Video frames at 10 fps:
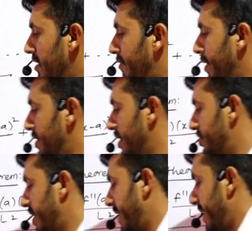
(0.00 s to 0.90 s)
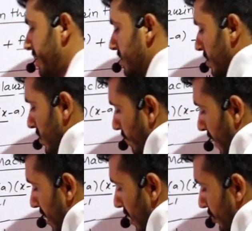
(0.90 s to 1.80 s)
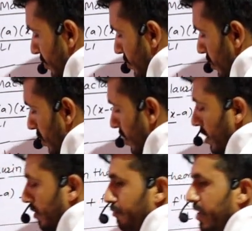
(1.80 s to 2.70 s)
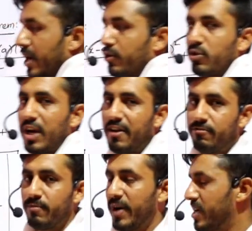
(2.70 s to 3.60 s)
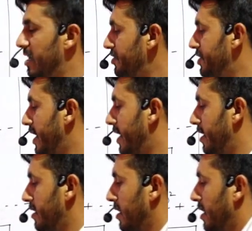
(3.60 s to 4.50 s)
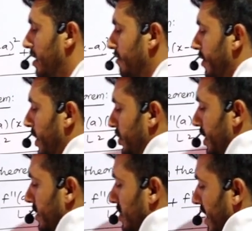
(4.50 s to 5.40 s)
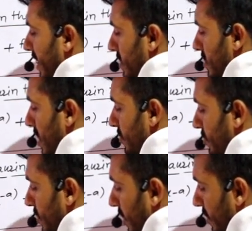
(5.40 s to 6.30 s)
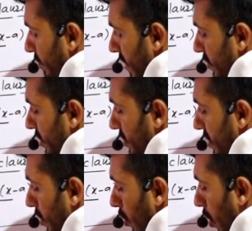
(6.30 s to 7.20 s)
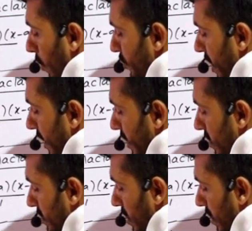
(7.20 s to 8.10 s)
the function sin x, the minus we have to left minus and differentiate sin x, and the differentiation of sin x is